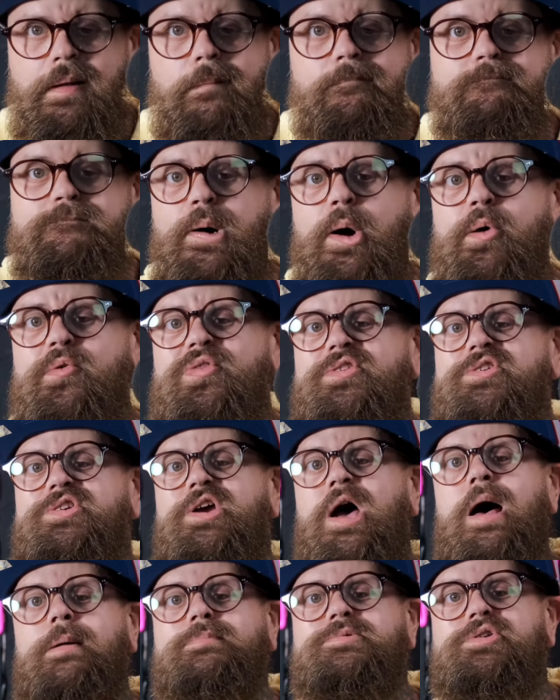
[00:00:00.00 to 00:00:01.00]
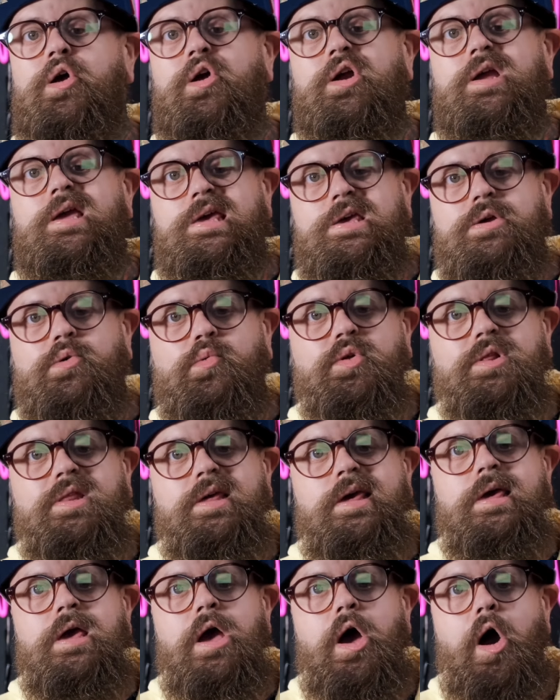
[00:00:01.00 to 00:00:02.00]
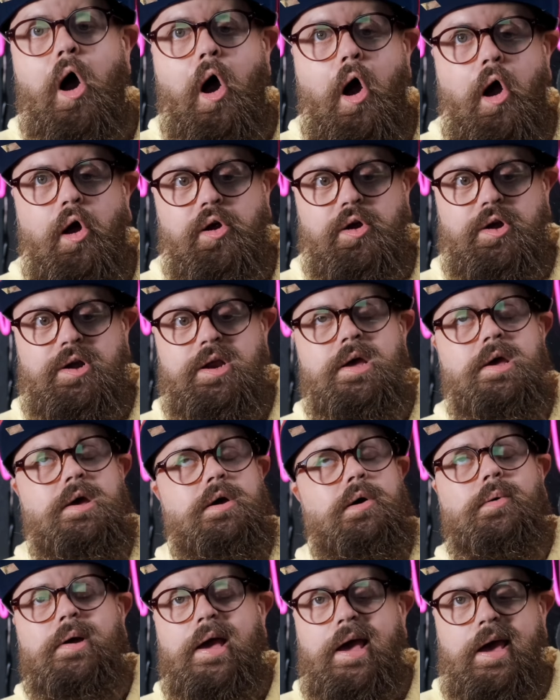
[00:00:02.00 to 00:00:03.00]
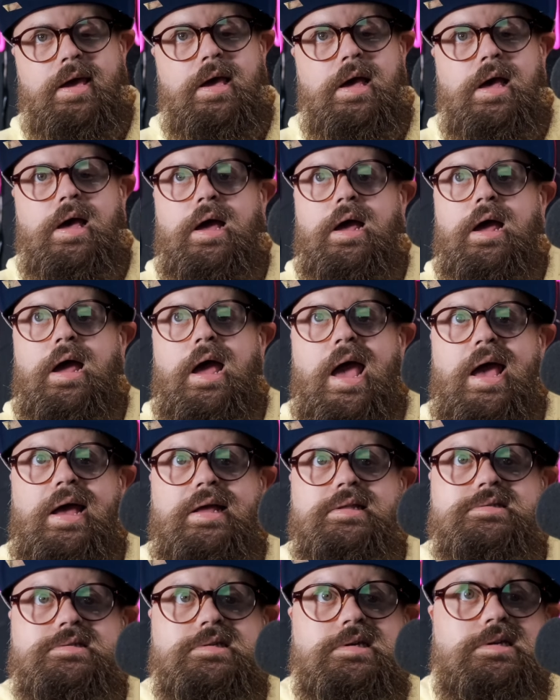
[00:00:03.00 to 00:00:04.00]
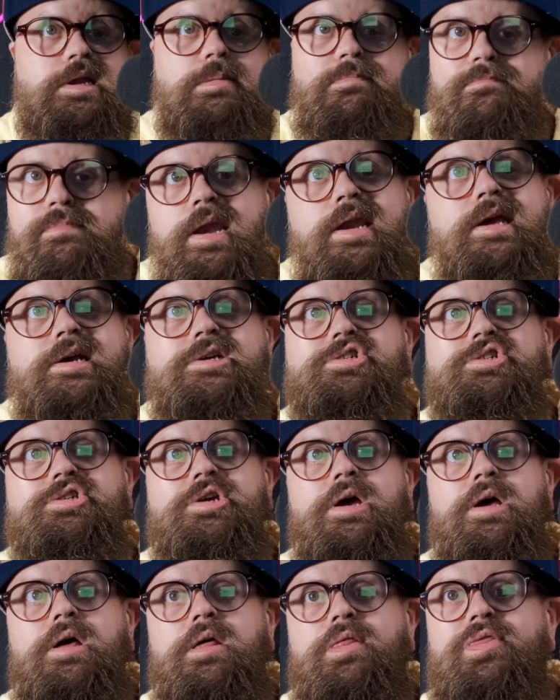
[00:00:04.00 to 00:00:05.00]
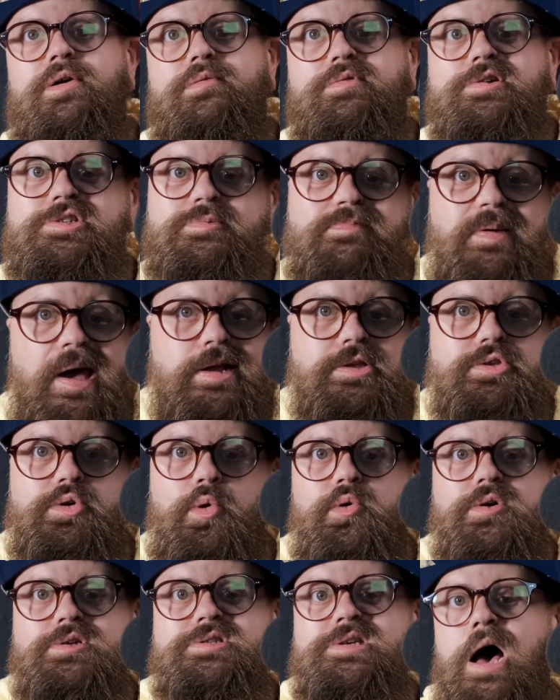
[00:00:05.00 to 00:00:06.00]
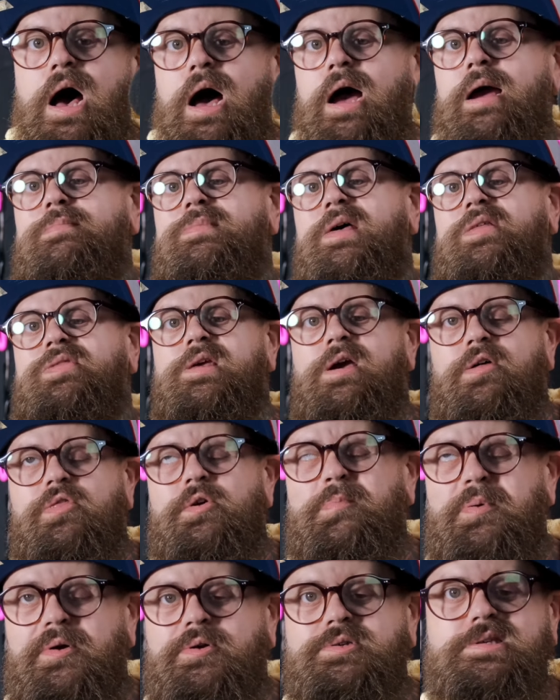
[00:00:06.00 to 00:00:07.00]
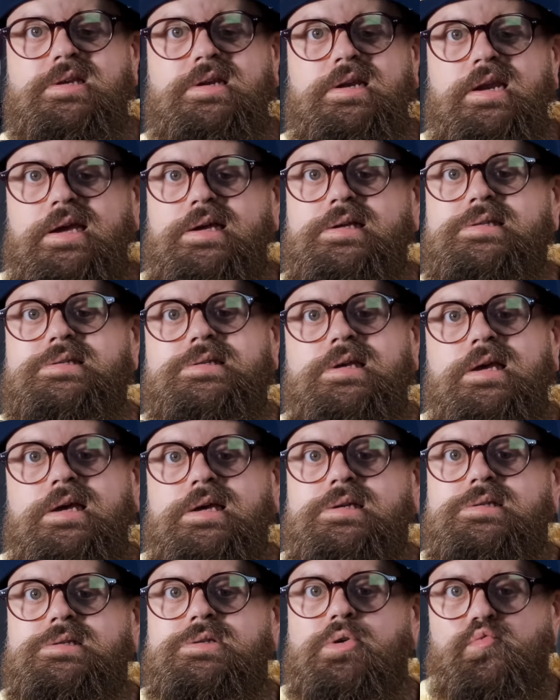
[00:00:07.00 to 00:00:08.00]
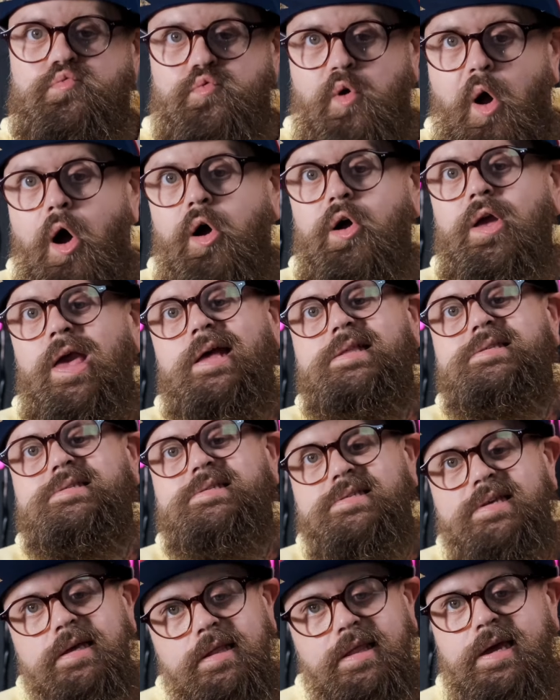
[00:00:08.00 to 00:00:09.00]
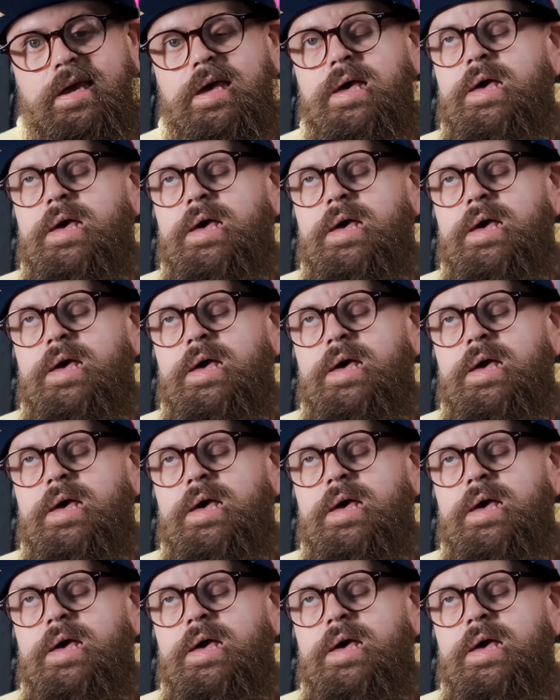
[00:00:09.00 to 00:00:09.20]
Both jobs are equally hard, okay? And to diminish the respect or time that the other person needs is wrong and silly.